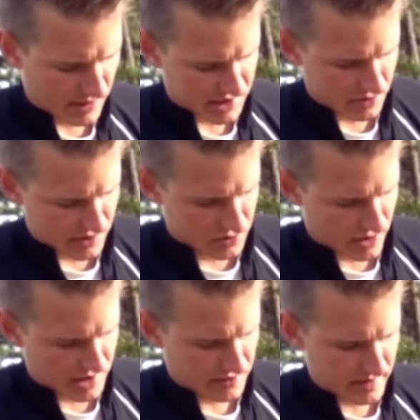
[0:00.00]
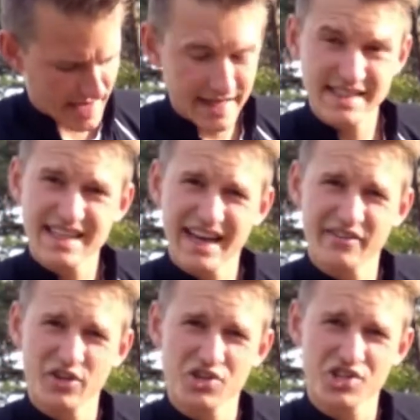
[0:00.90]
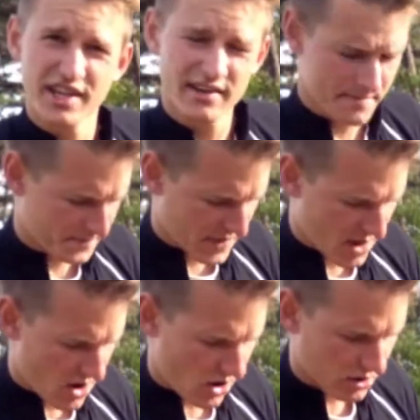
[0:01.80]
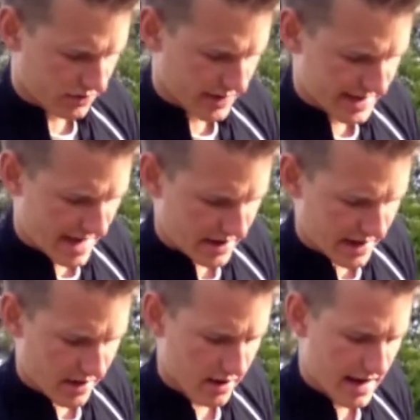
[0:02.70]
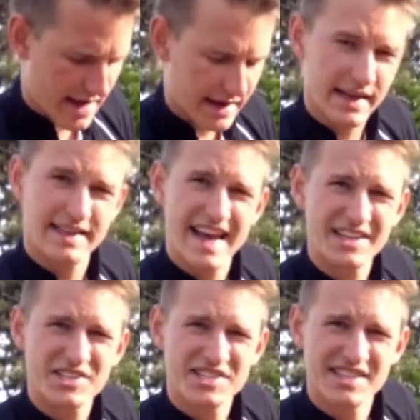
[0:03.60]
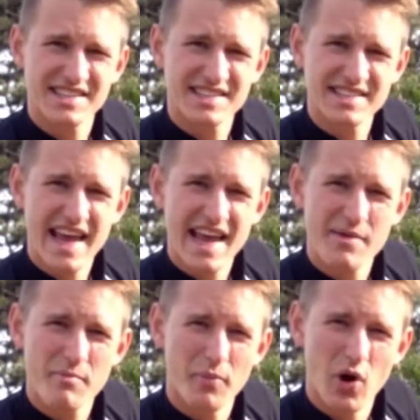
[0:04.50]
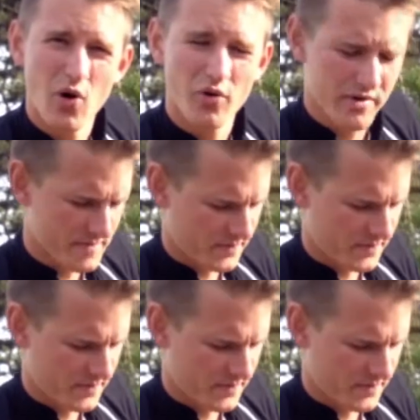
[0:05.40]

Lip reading: muscle, which runs from the inside of your shin all the way down here, and it attaches to the same bone.